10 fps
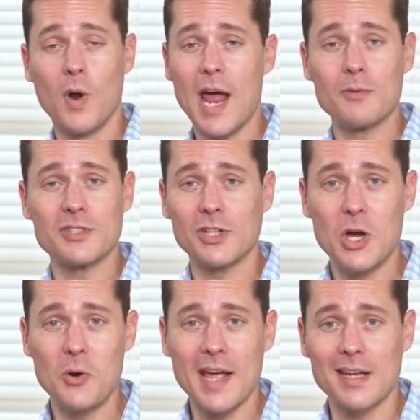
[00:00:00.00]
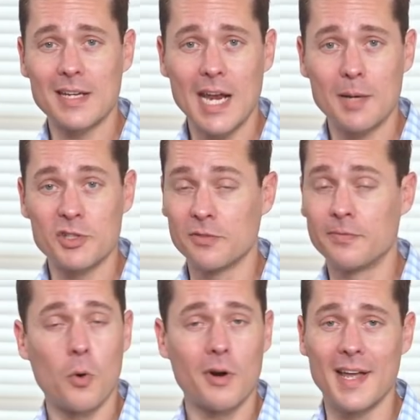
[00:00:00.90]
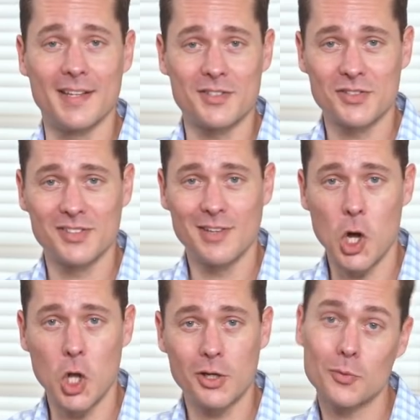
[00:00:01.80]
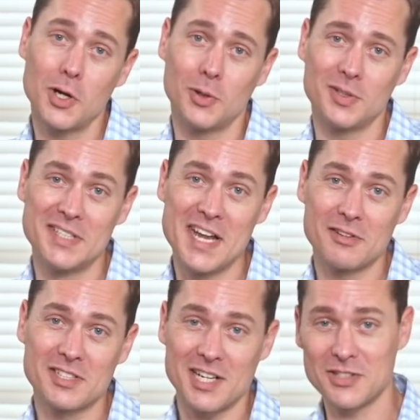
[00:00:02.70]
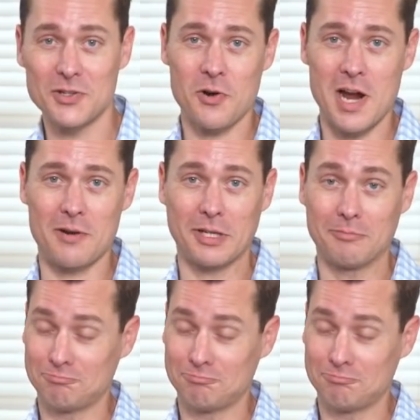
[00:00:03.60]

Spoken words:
When I was alone, I could get up to 4 hits all in a row, never touching the ground.